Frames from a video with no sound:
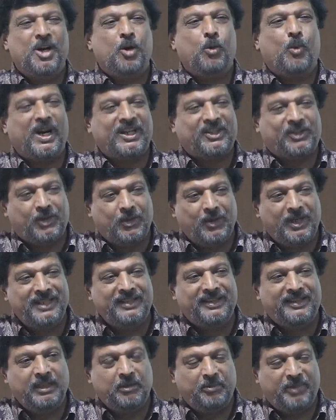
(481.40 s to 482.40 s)
what
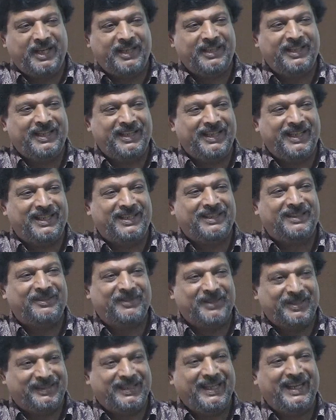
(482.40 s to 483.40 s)
students in Peradeniya
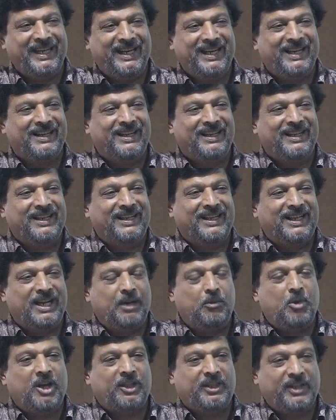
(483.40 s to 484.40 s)
were saying
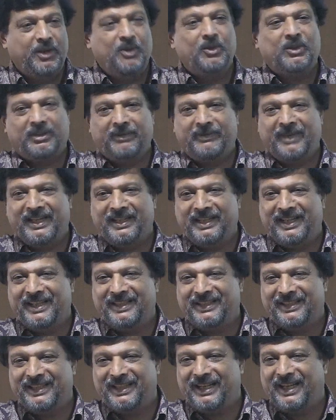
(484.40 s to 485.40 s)
about the use of
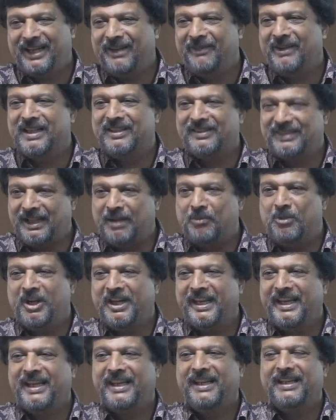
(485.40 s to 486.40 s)
English when
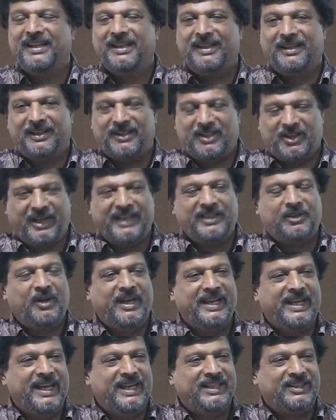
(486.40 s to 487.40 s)
somebody tries to
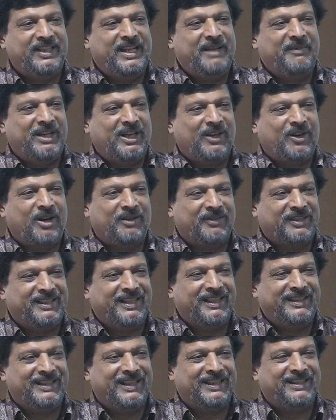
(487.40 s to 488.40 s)
engage them in a
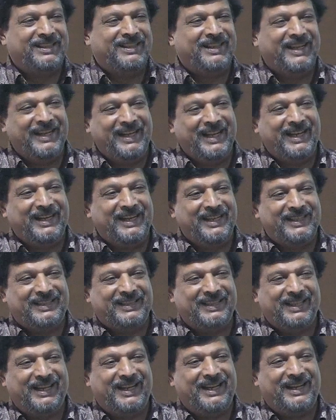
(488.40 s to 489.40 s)
conversation in
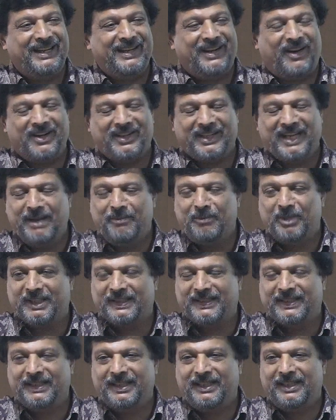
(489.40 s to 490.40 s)
English on
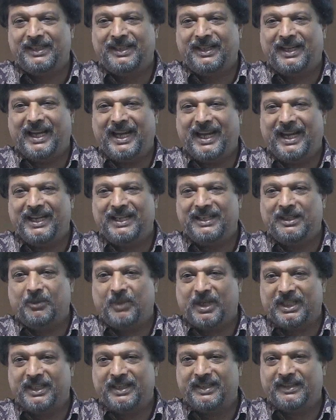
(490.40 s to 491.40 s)
campus. And
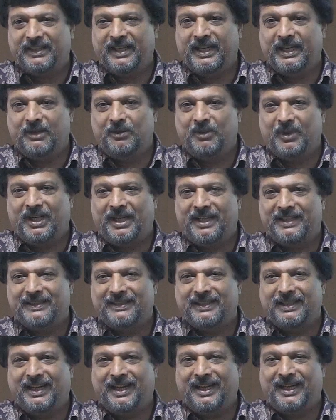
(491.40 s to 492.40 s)
what they said was,